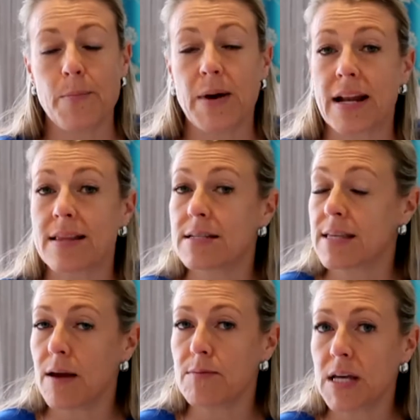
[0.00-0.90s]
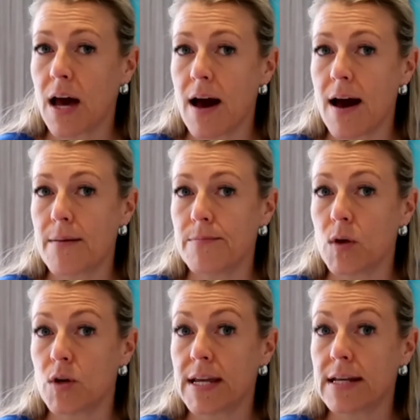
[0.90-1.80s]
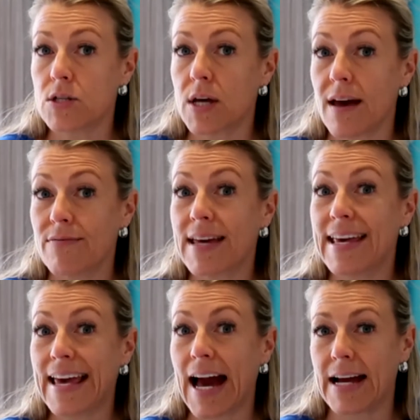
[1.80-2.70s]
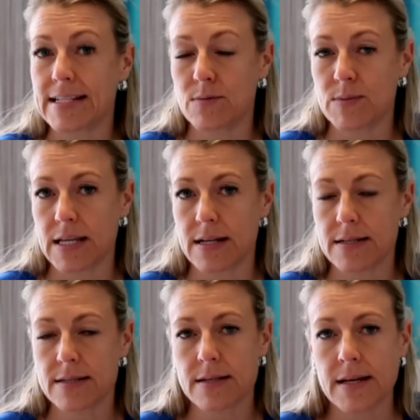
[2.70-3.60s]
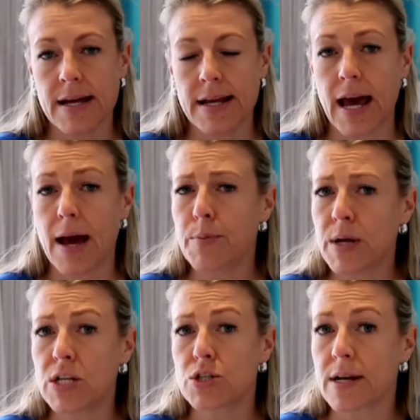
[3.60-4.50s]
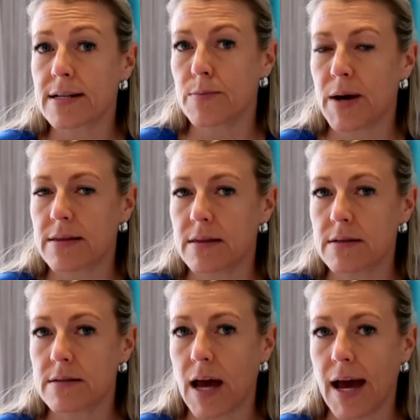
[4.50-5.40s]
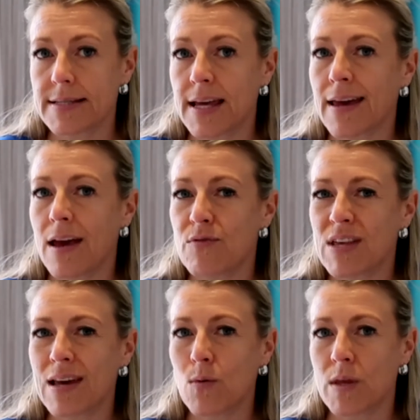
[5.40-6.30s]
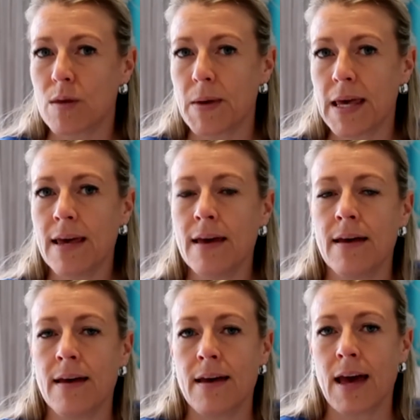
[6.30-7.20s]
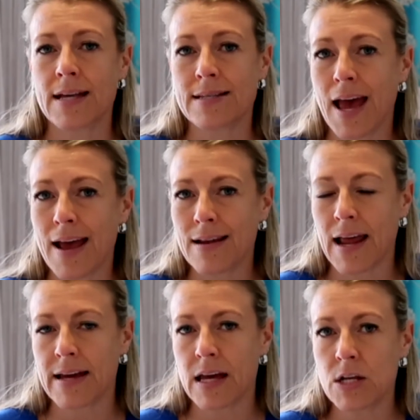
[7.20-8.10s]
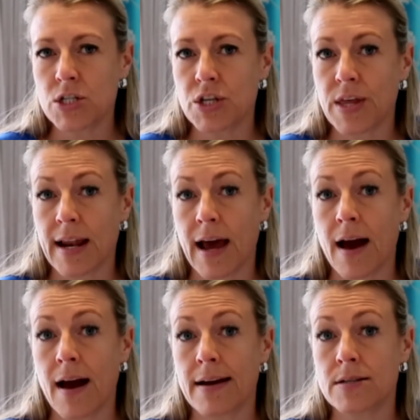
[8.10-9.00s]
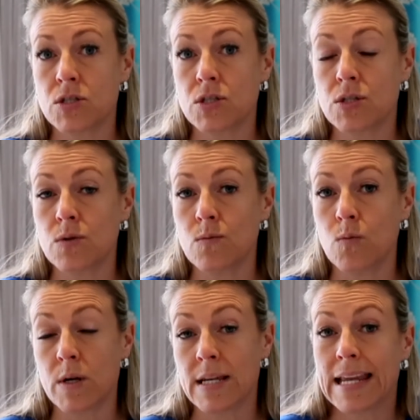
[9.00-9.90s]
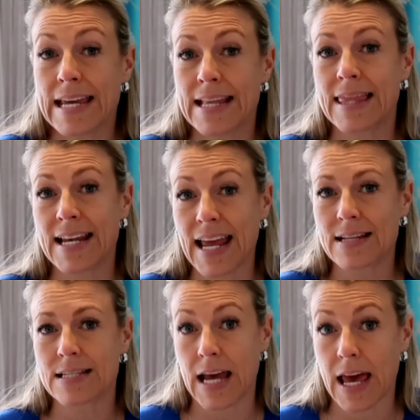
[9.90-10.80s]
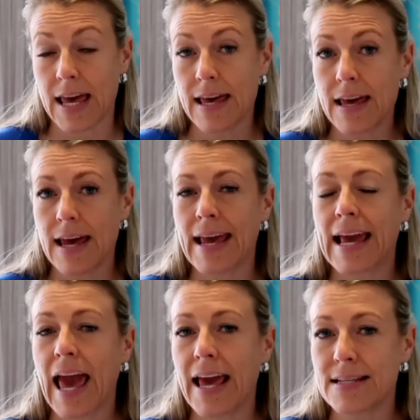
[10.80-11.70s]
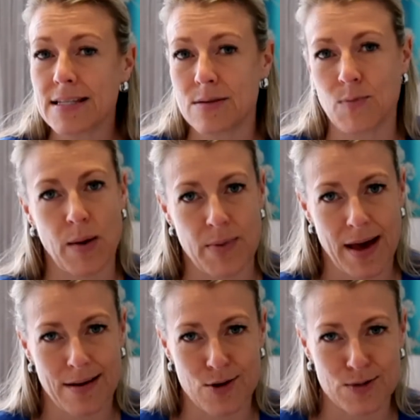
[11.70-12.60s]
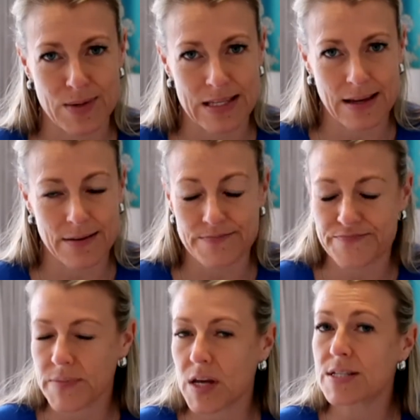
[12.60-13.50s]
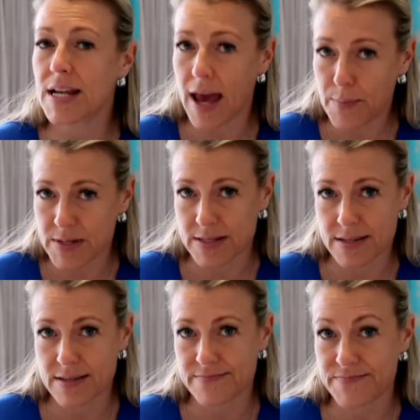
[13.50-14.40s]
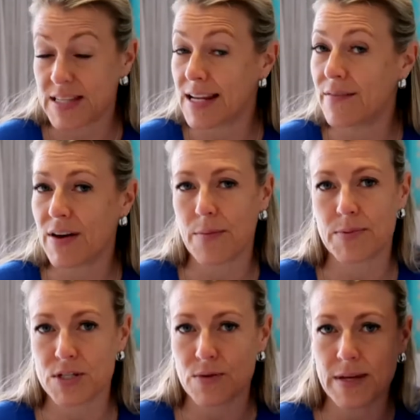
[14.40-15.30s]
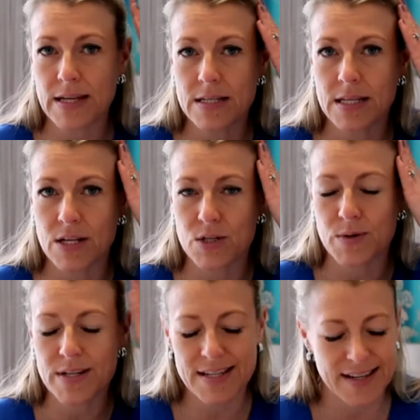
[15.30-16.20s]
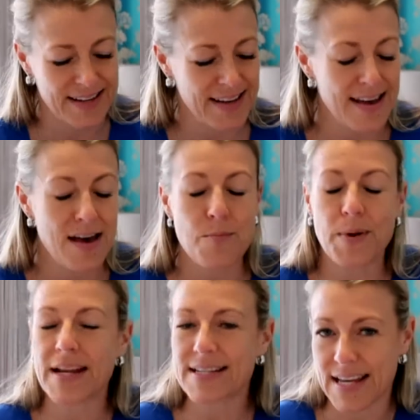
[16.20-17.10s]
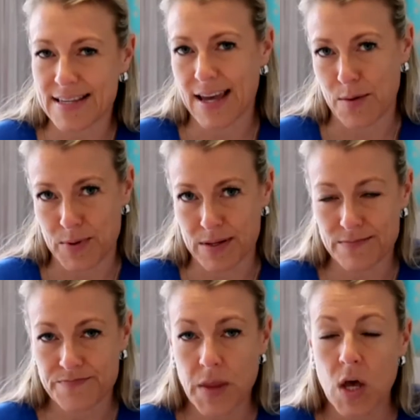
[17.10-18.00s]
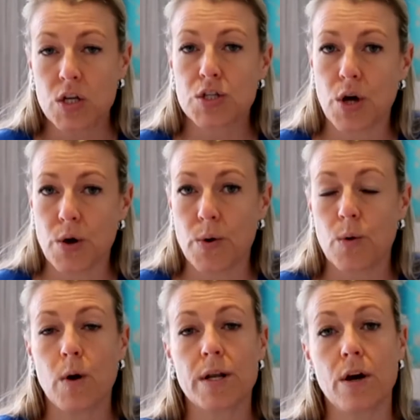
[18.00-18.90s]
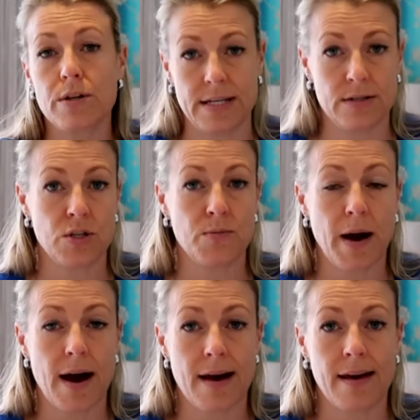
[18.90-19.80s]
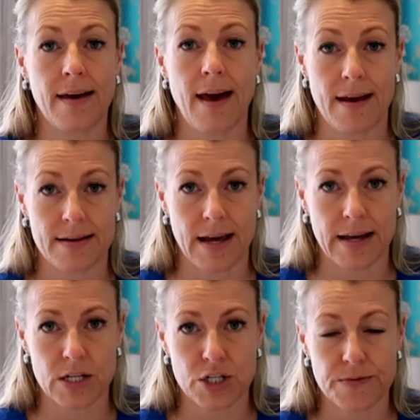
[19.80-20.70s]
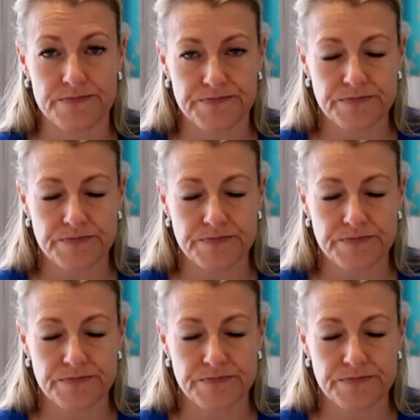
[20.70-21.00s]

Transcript: But at the same time, you need to have key items in it. Now, I'm pretty strict about this. I take everything with me as hand luggage that I would need the next day in case my bag goes missing, because it happens. It's never happened to me, touch wood, but it does happen. So what goes into my hand luggage?